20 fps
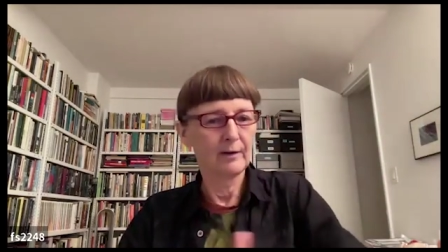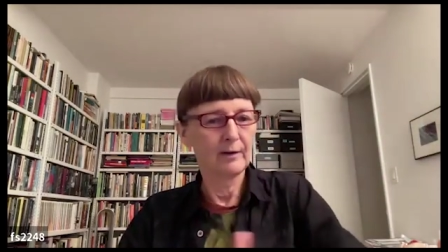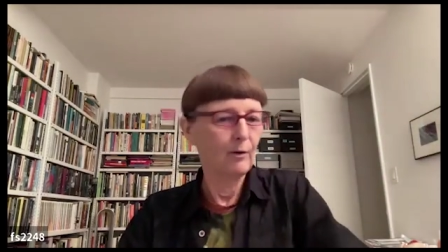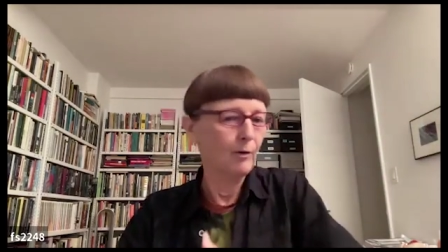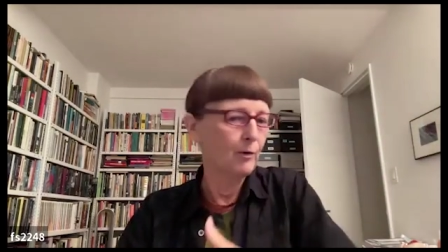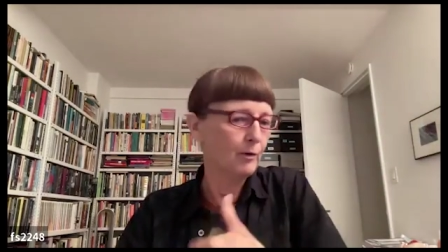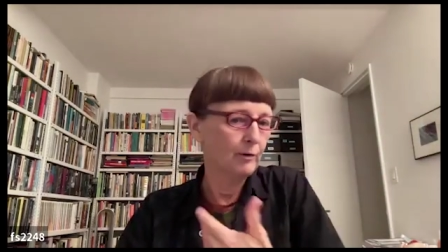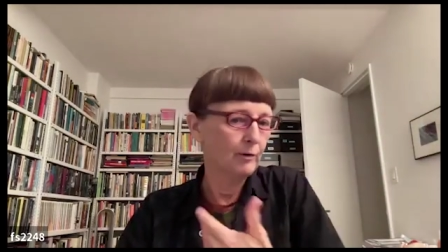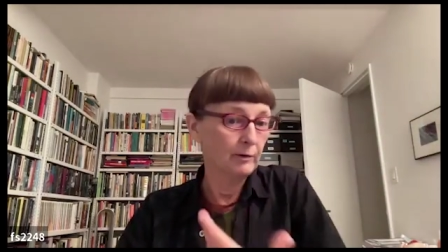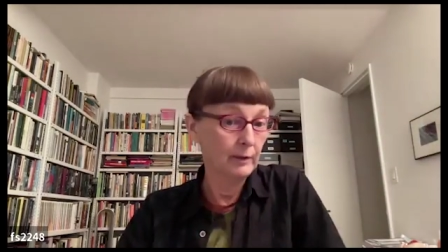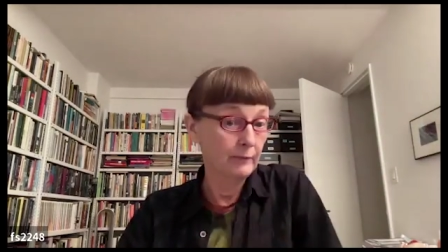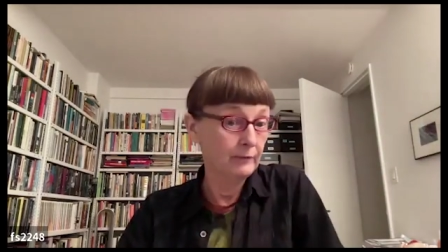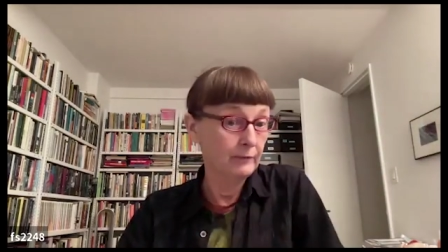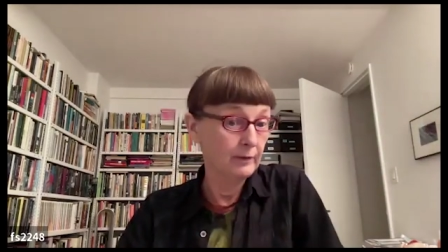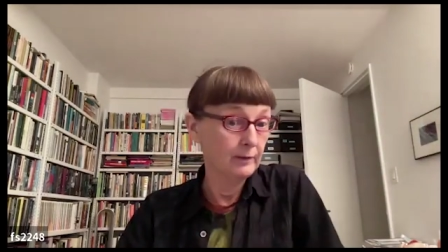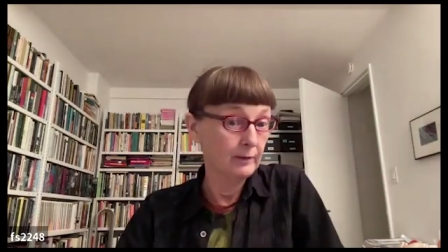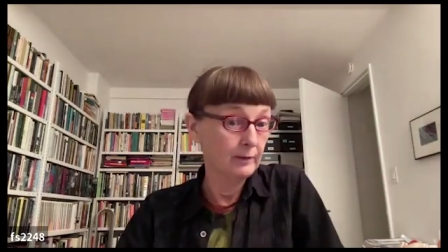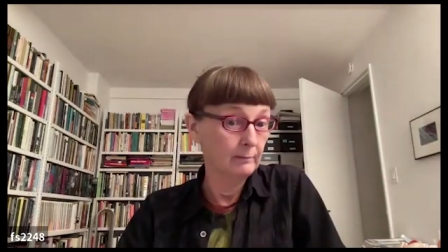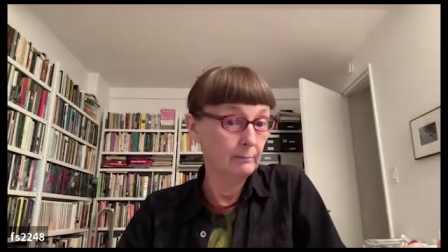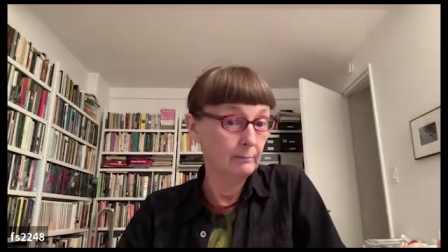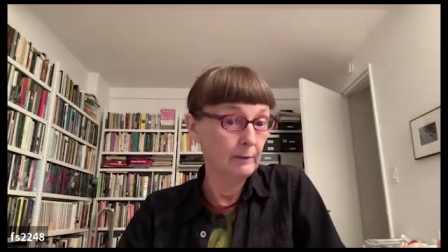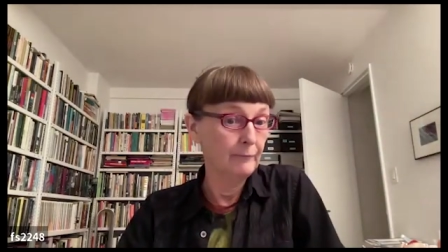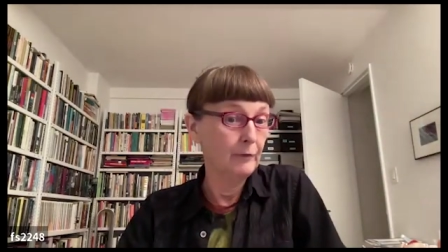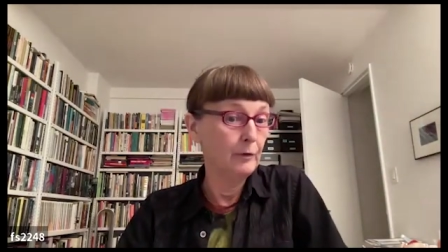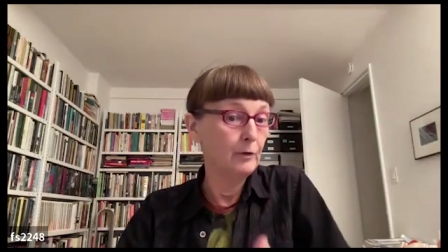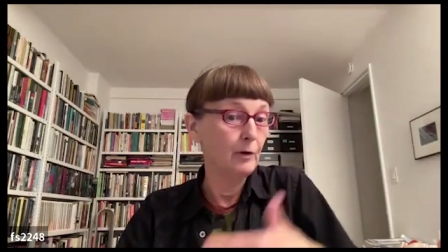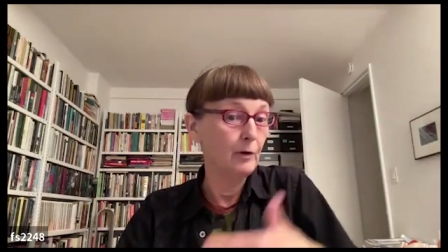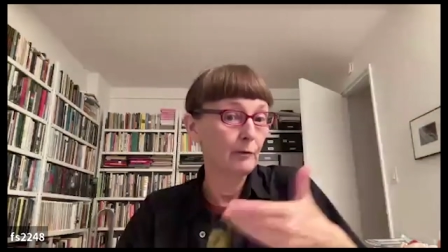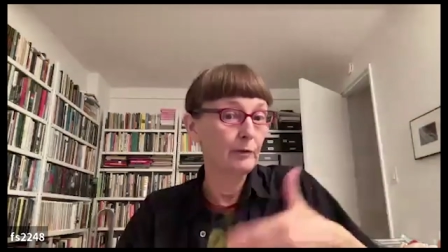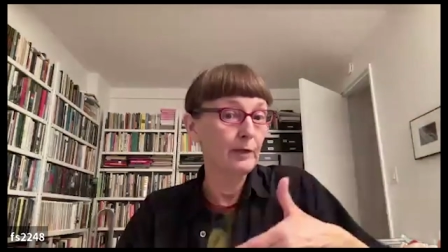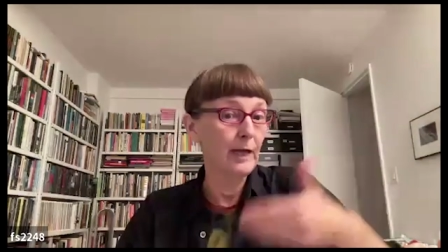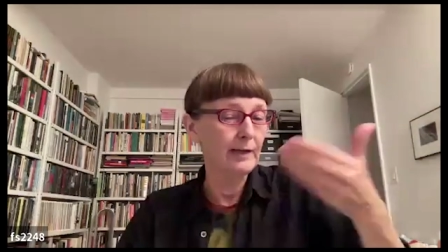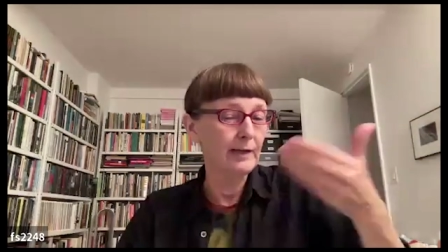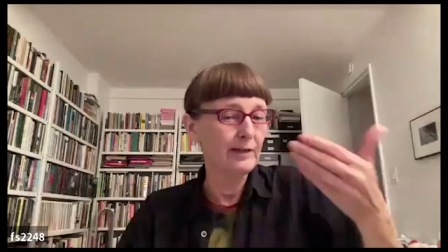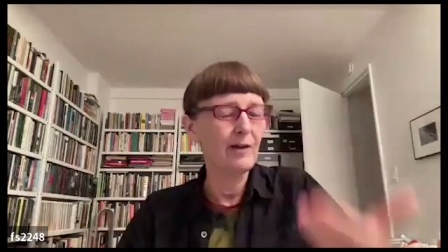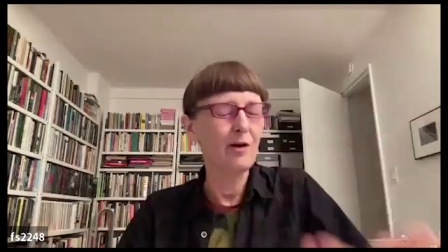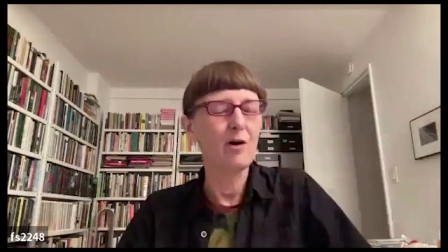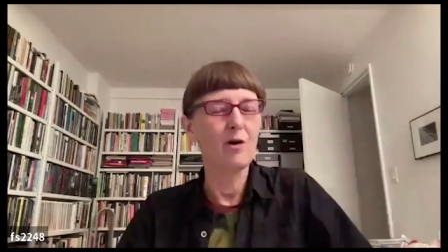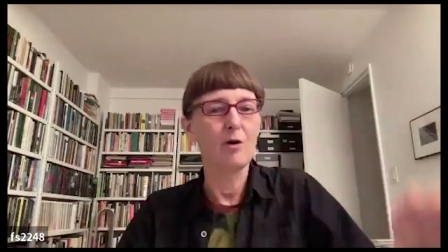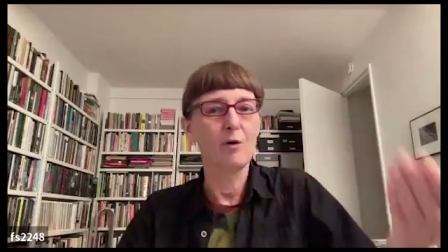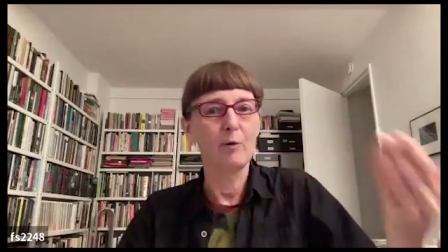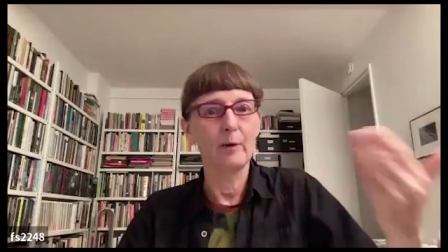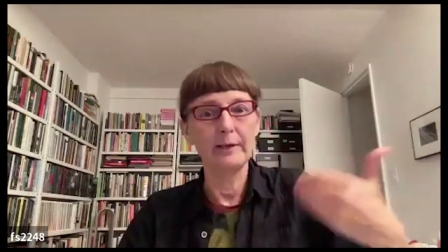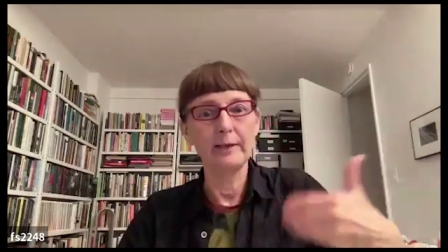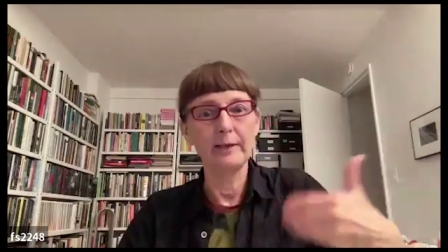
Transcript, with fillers: or even if you don't yet know,